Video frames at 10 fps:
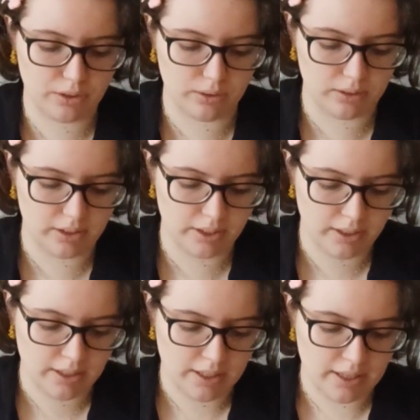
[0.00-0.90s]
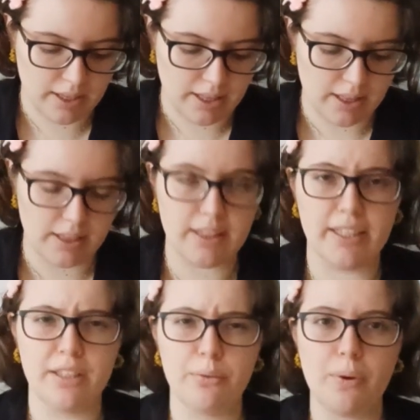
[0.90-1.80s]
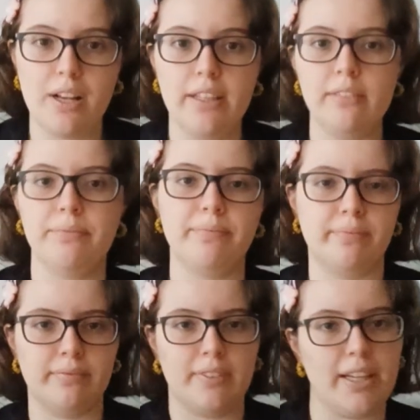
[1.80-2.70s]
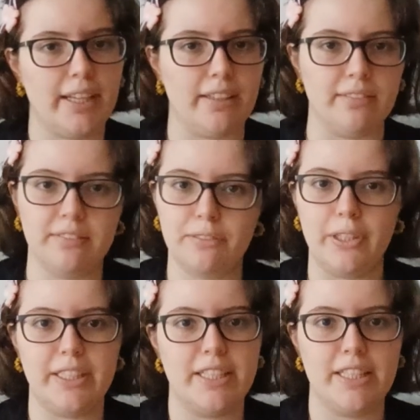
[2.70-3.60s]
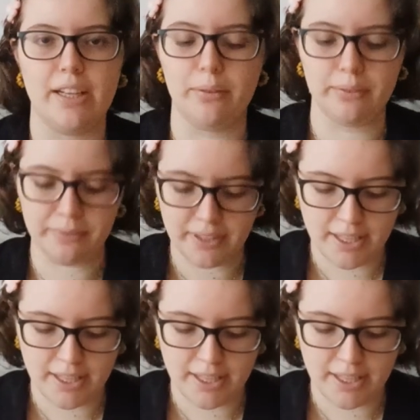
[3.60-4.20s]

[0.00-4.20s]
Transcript: called Linwelly. Again, write it down.